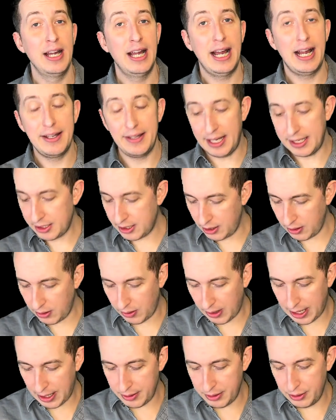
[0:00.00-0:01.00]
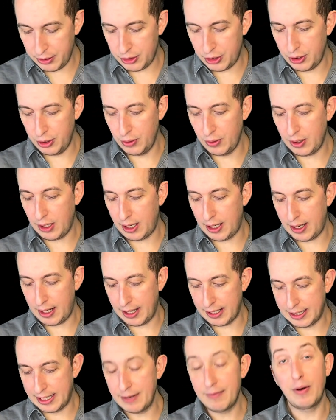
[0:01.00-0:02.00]
and that's going to allow you
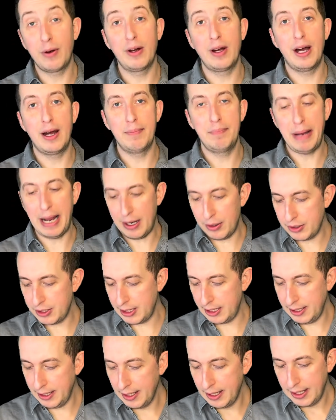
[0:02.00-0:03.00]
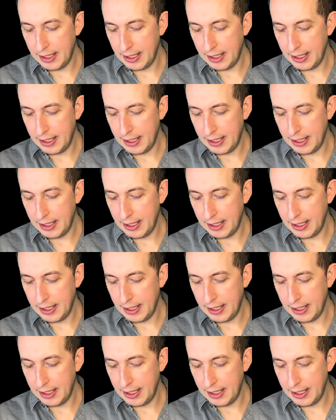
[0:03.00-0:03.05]
to give a bounty